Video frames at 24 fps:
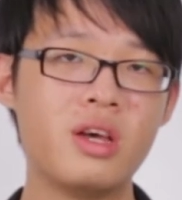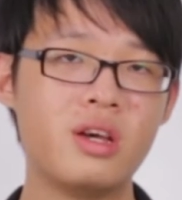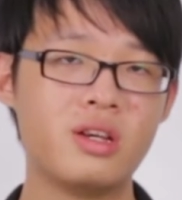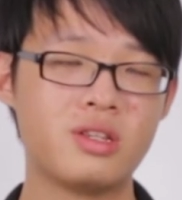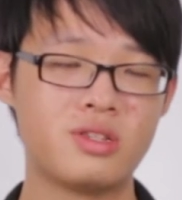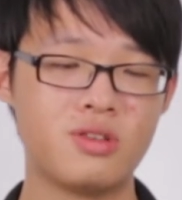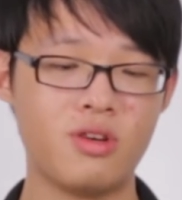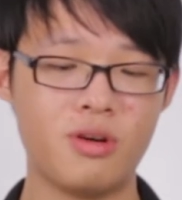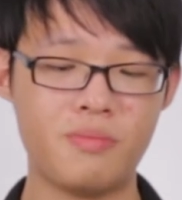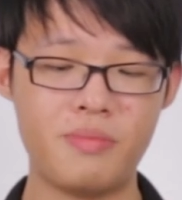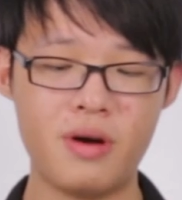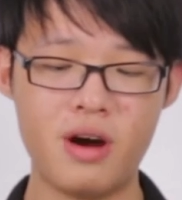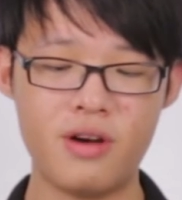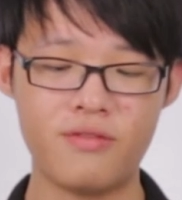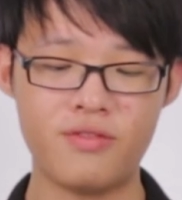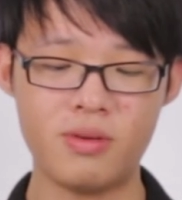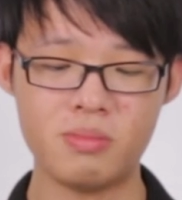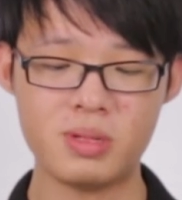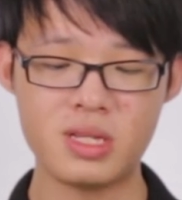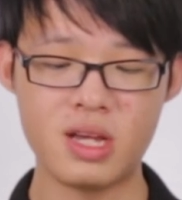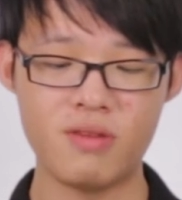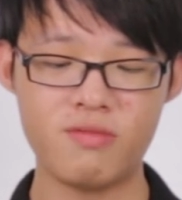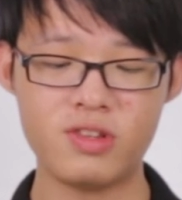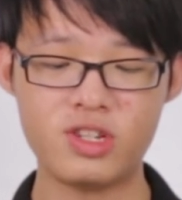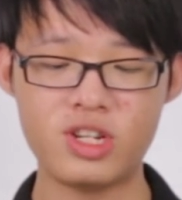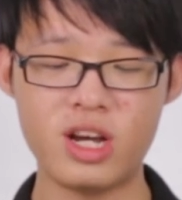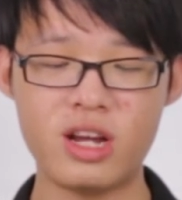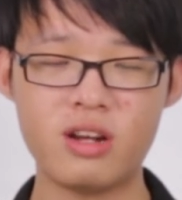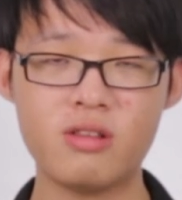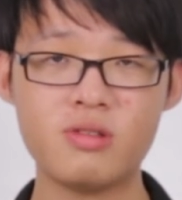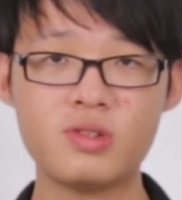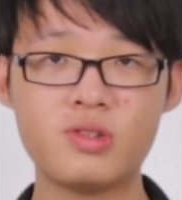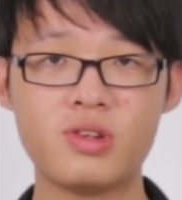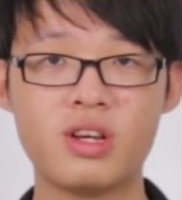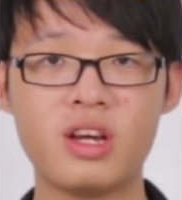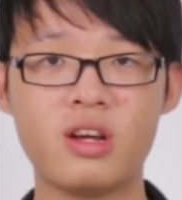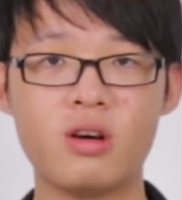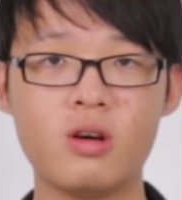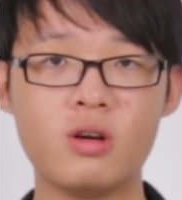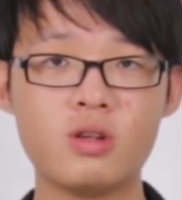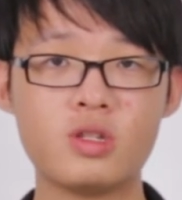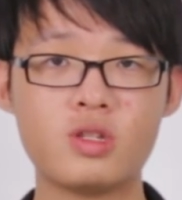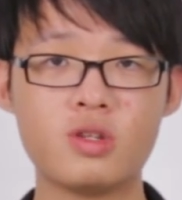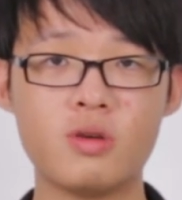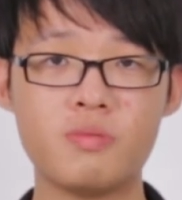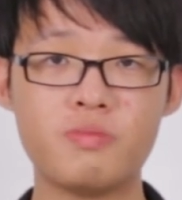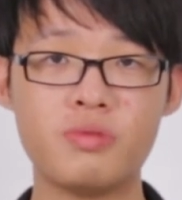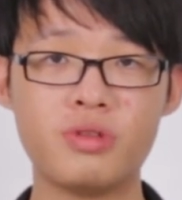So apart from 7 channels, you can
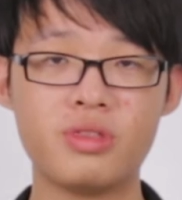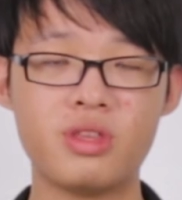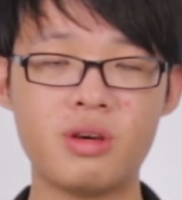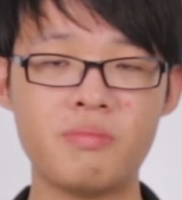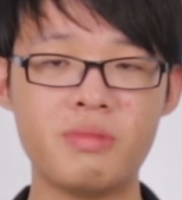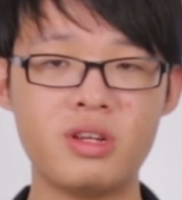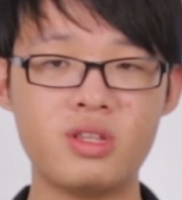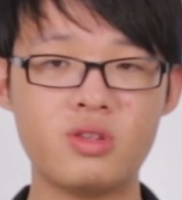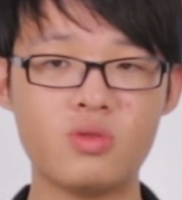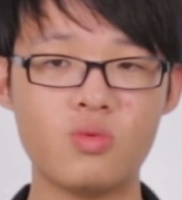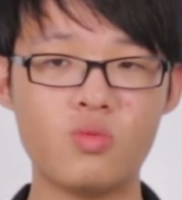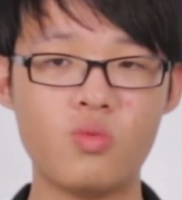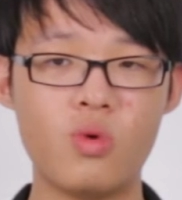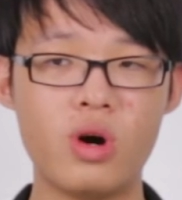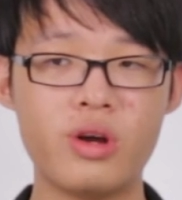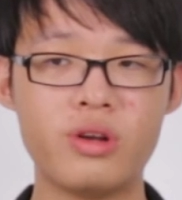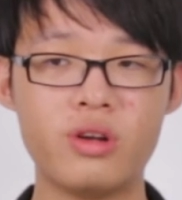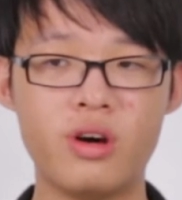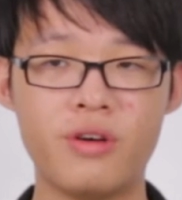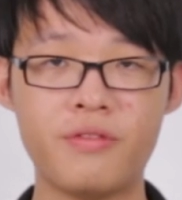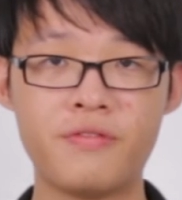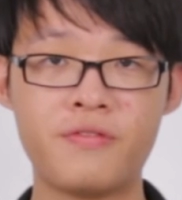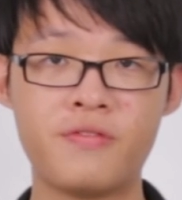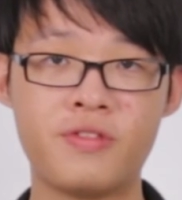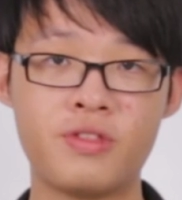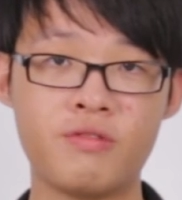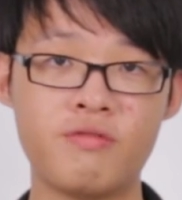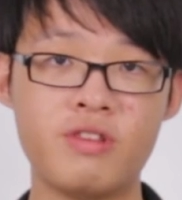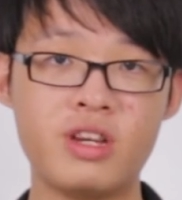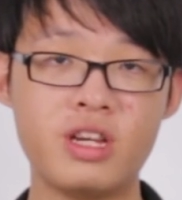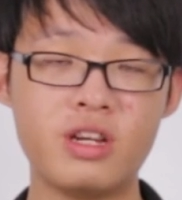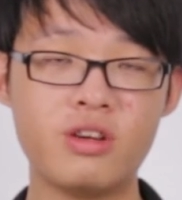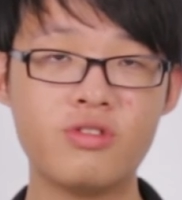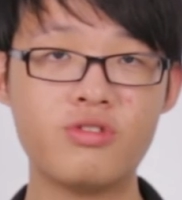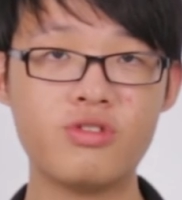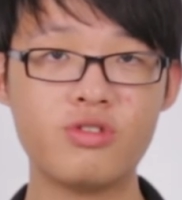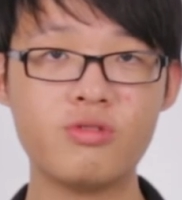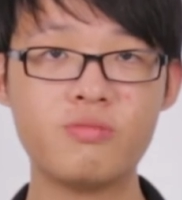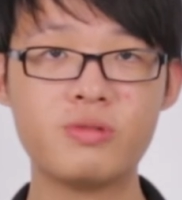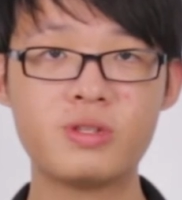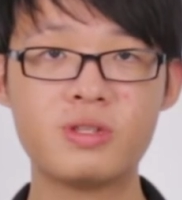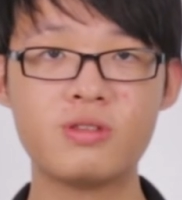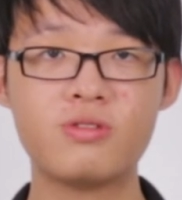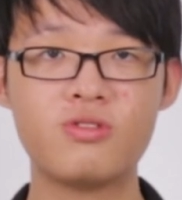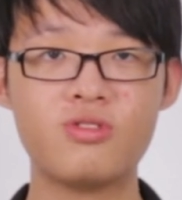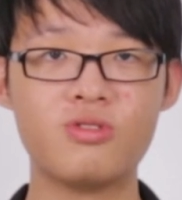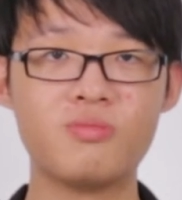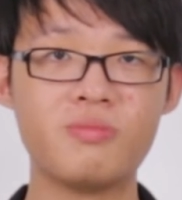also put them into one of 3
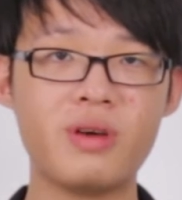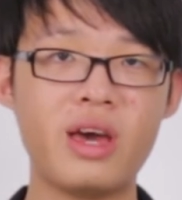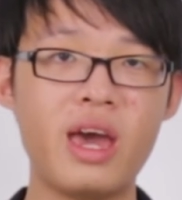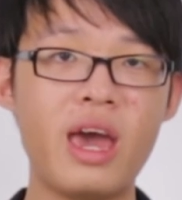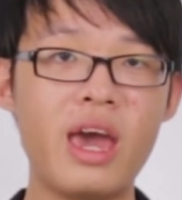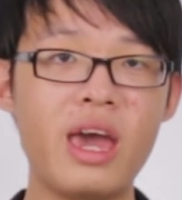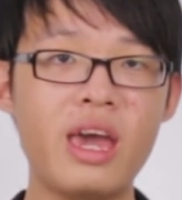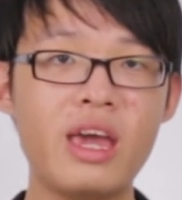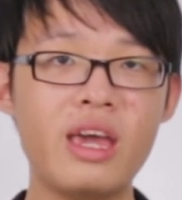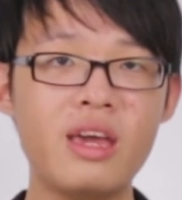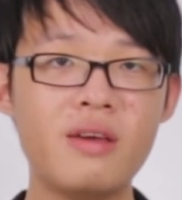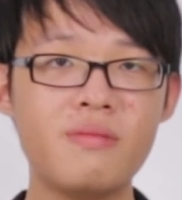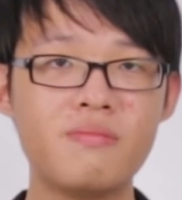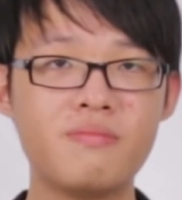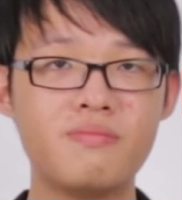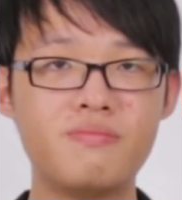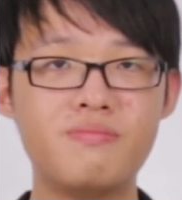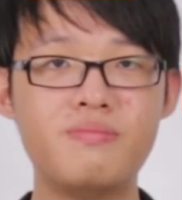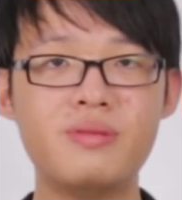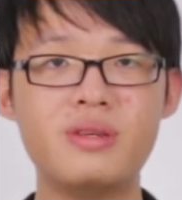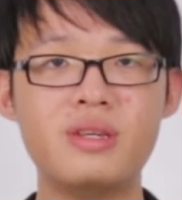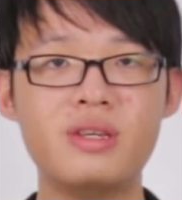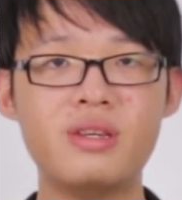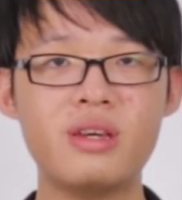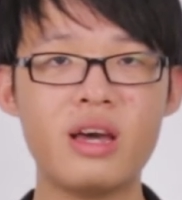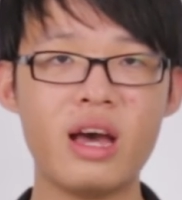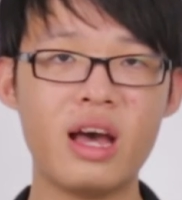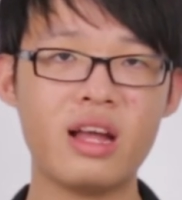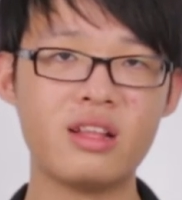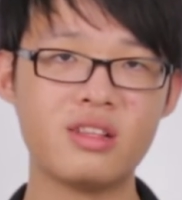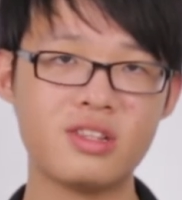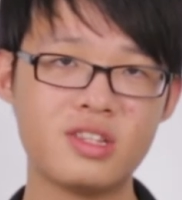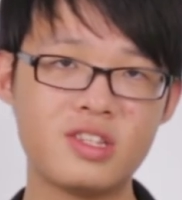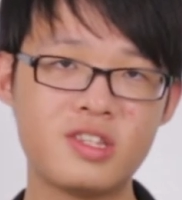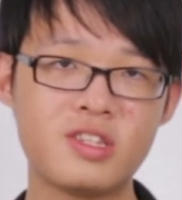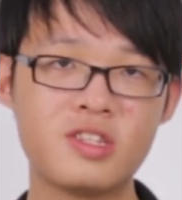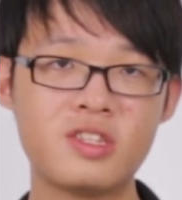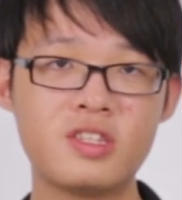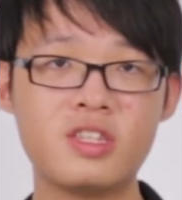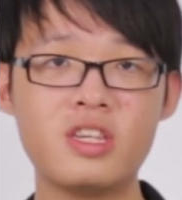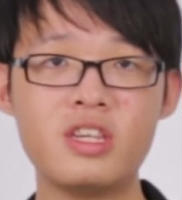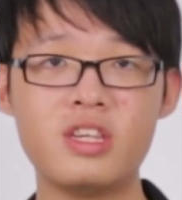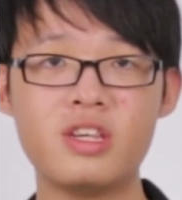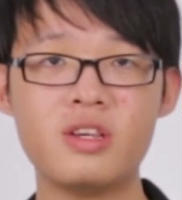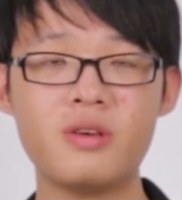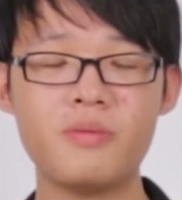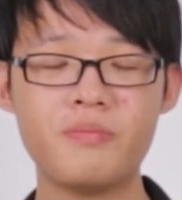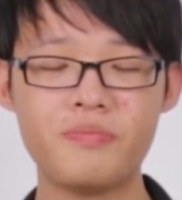groups, group A, B, and
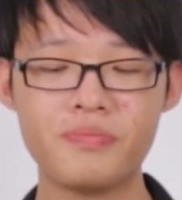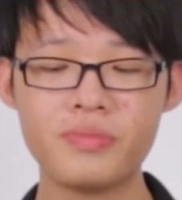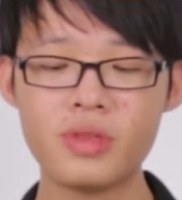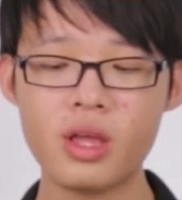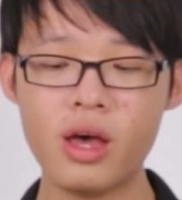C.